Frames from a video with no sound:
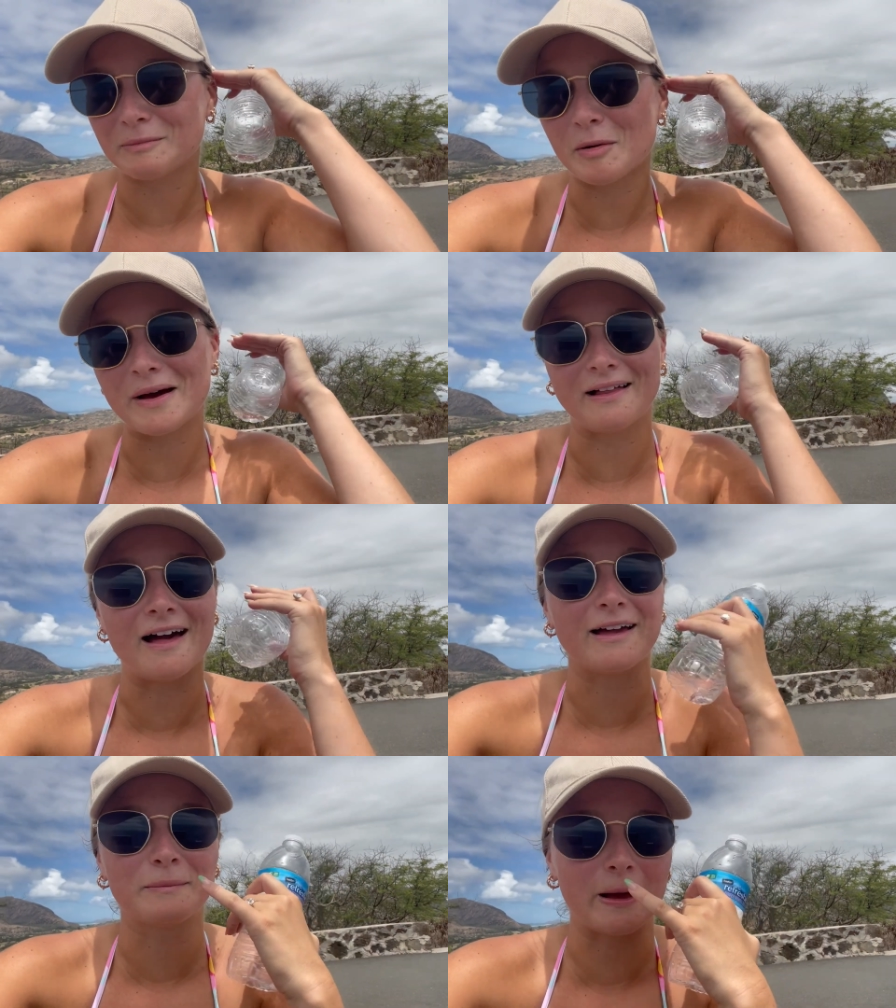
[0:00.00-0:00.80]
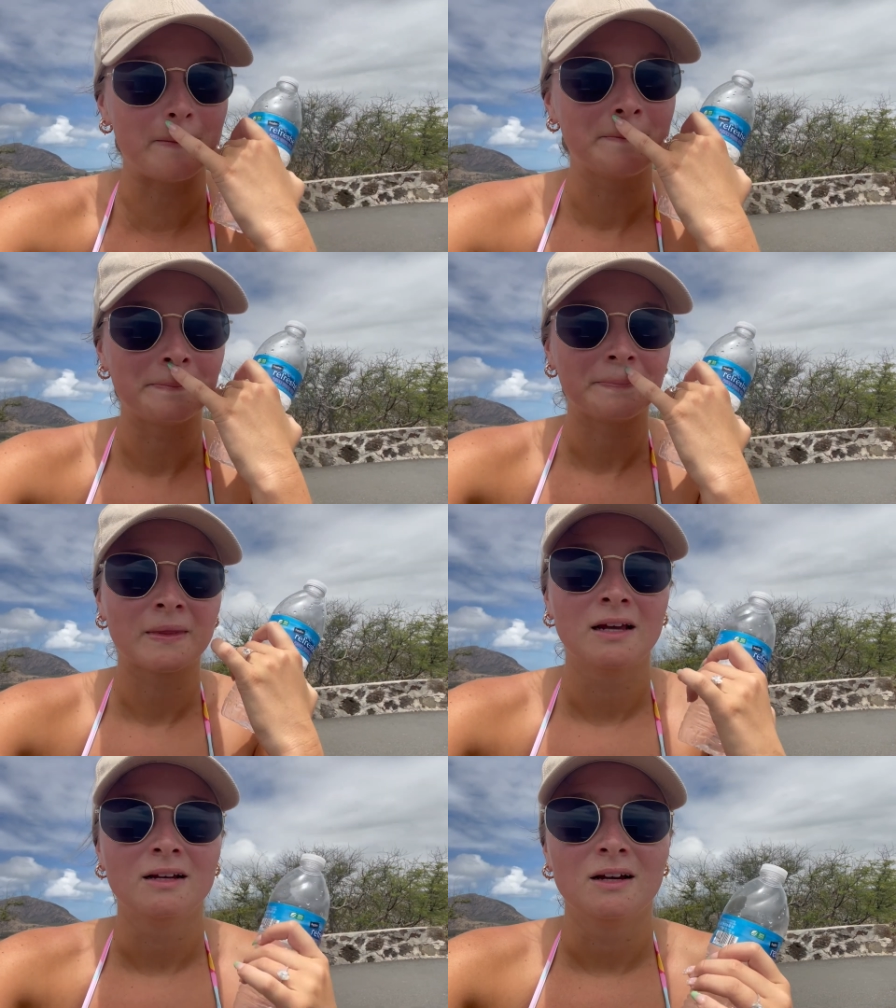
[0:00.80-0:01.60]
up on my leg, but
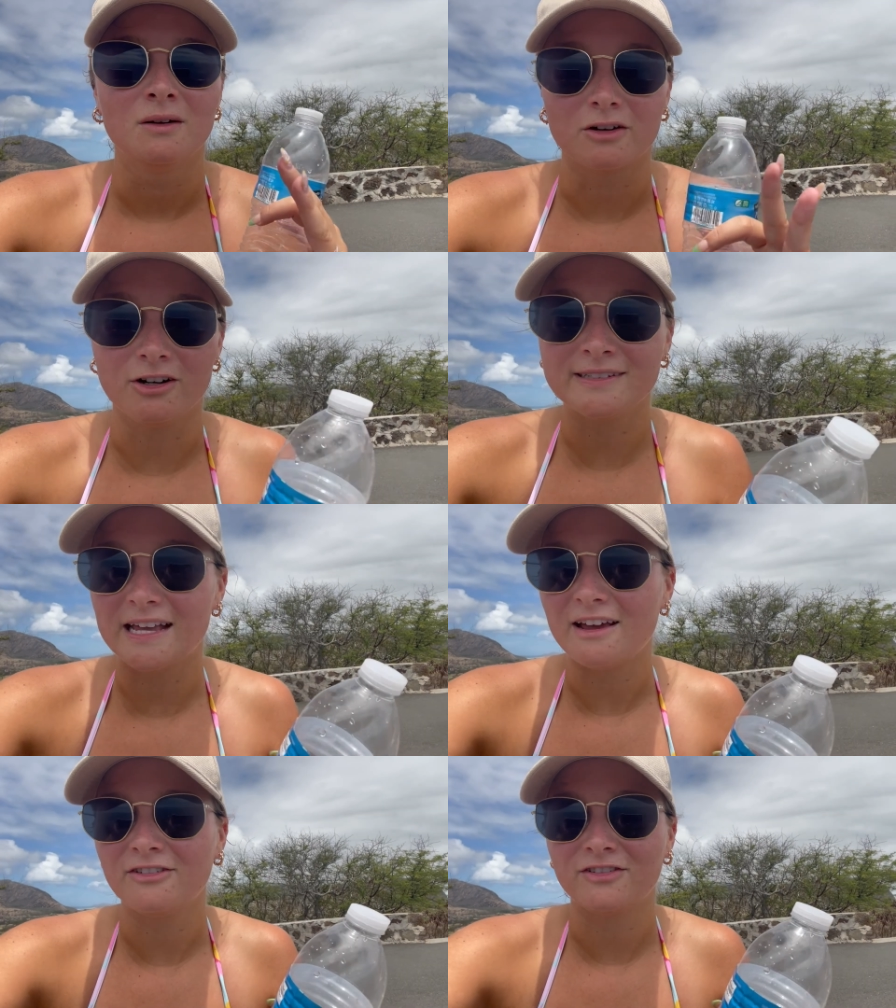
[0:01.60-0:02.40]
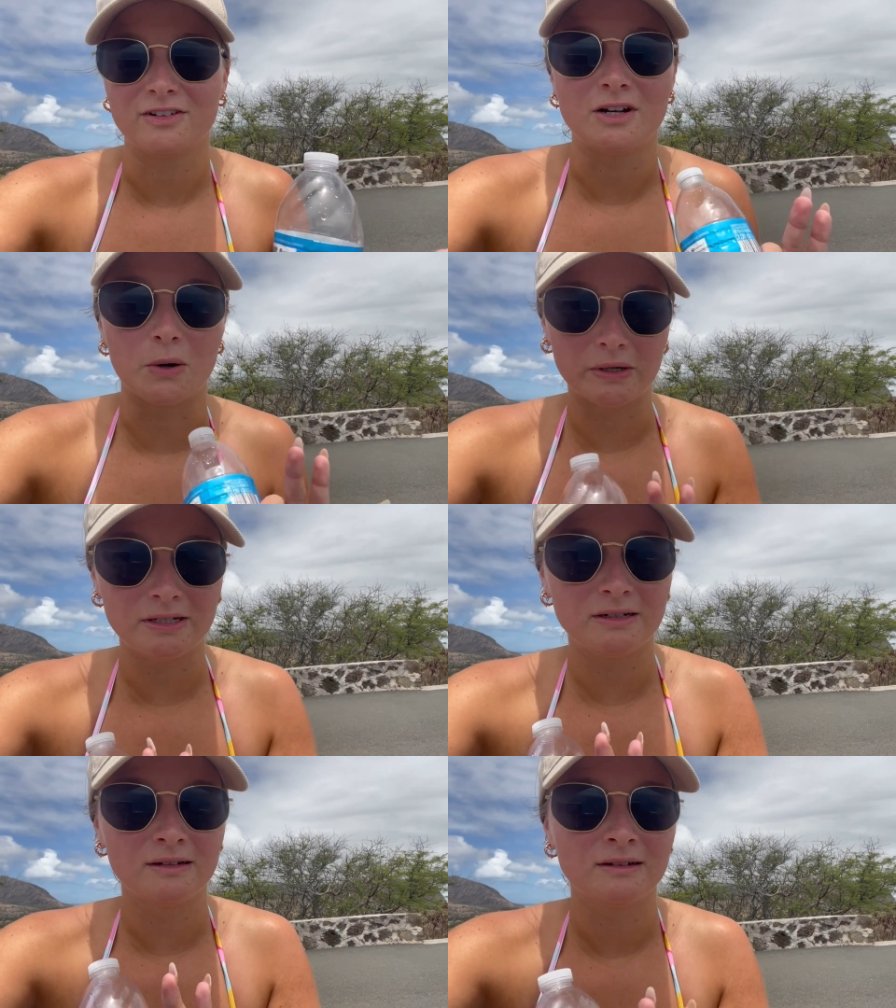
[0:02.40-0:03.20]
we're all safe. No
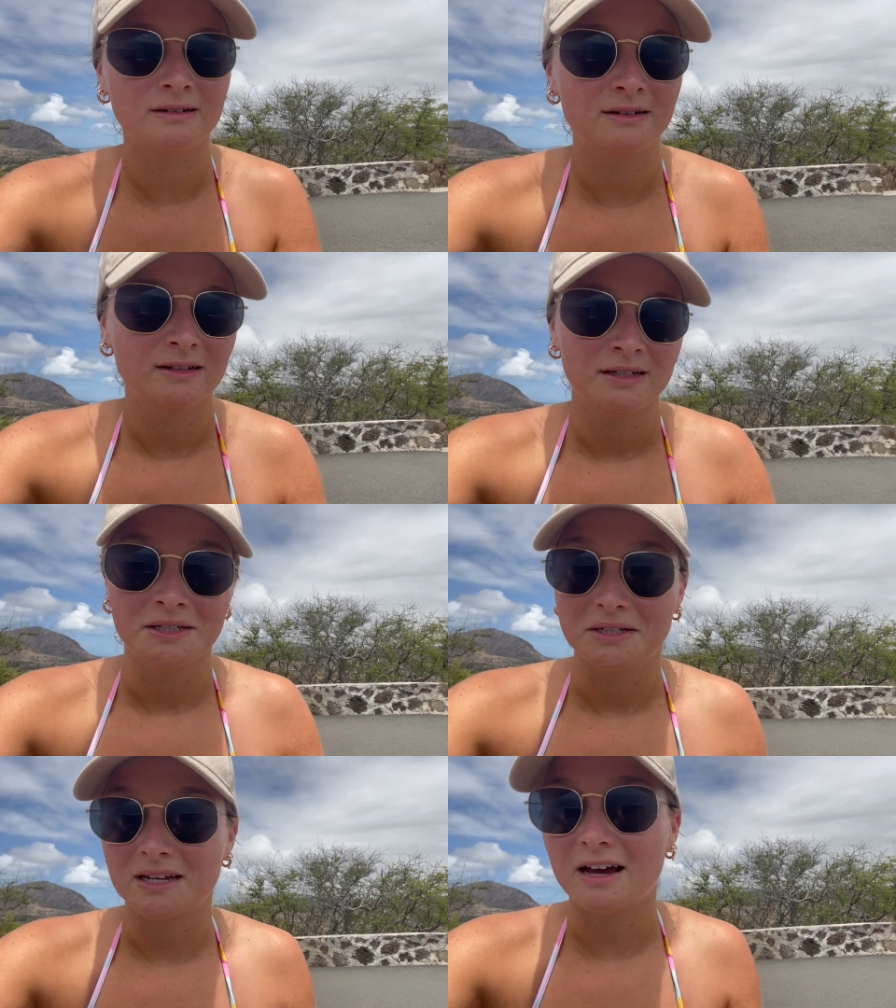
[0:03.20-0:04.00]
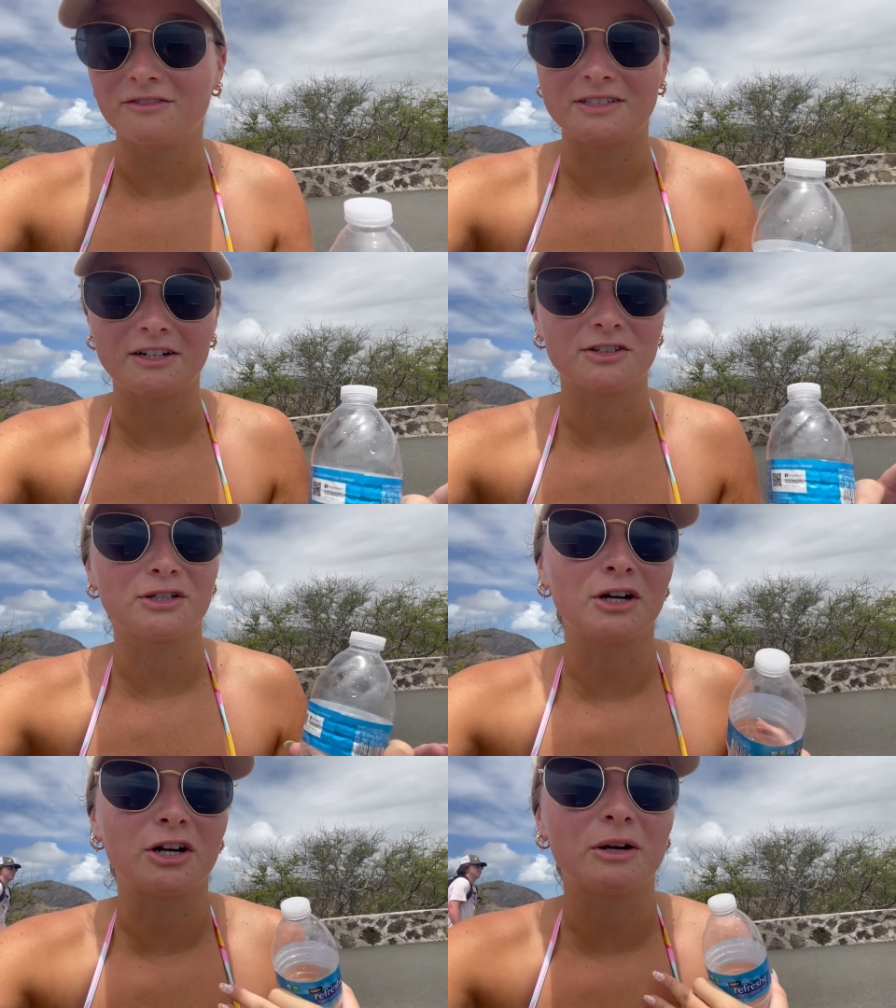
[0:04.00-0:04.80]
one got
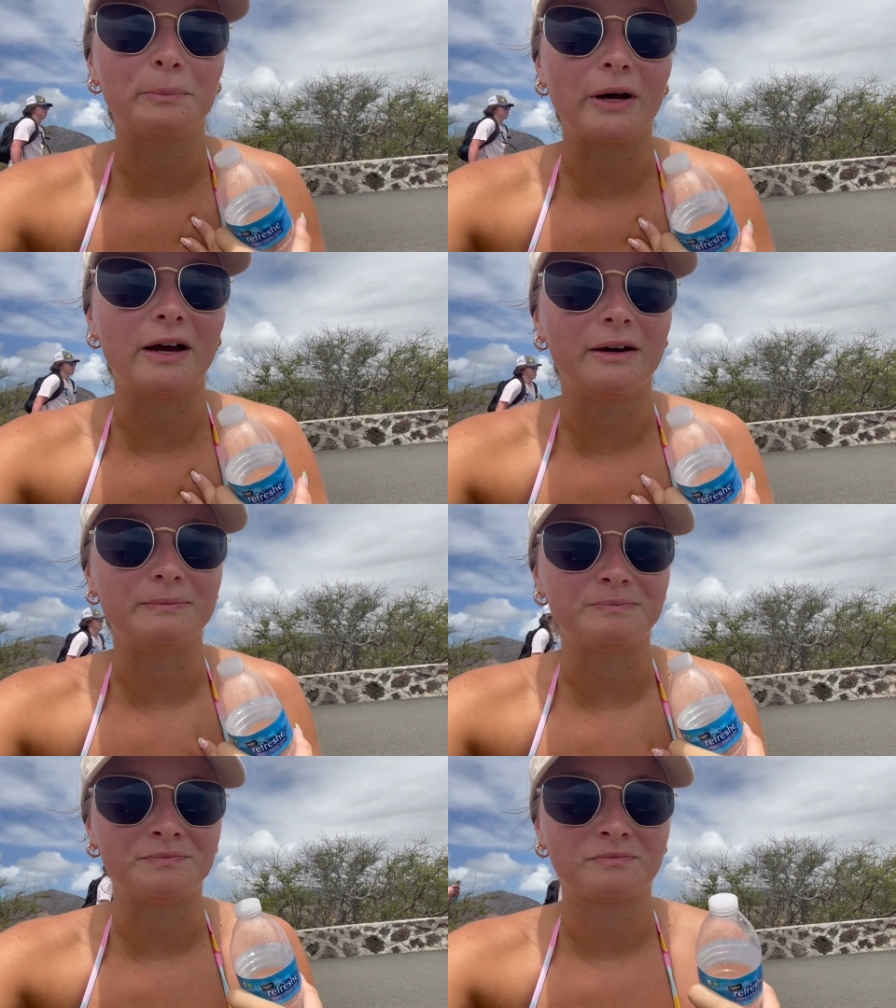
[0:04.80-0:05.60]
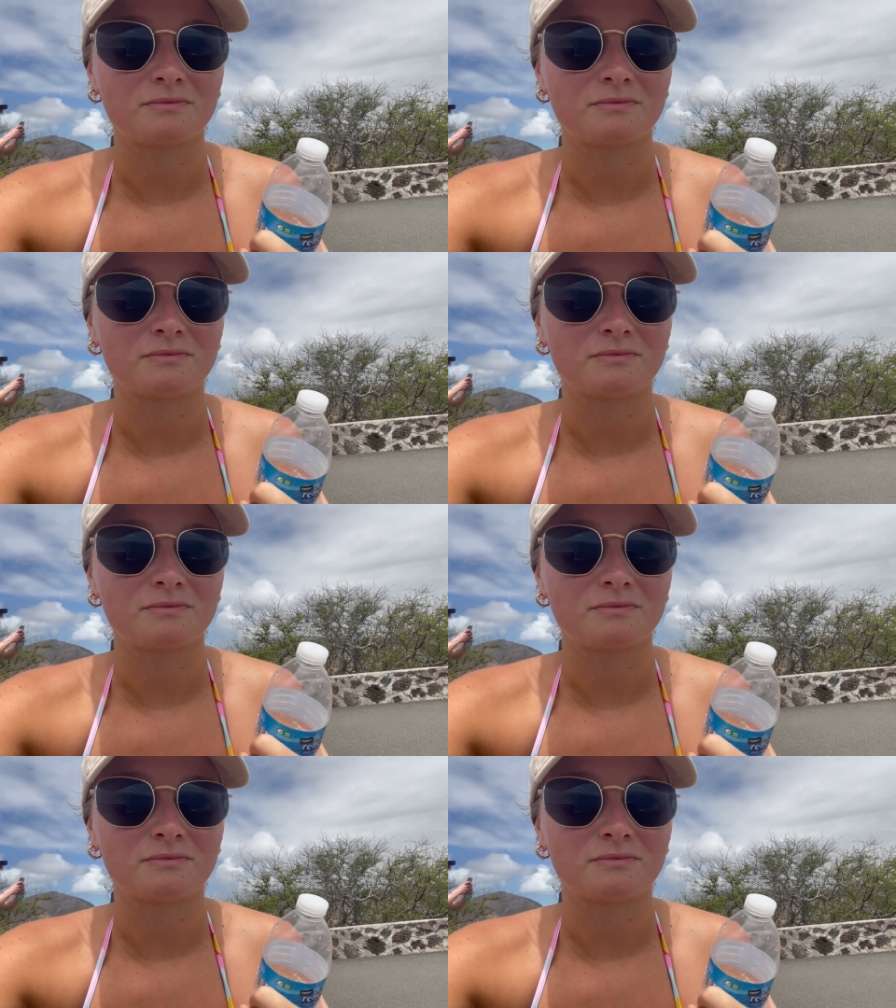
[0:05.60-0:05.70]
seriously hurt, but um,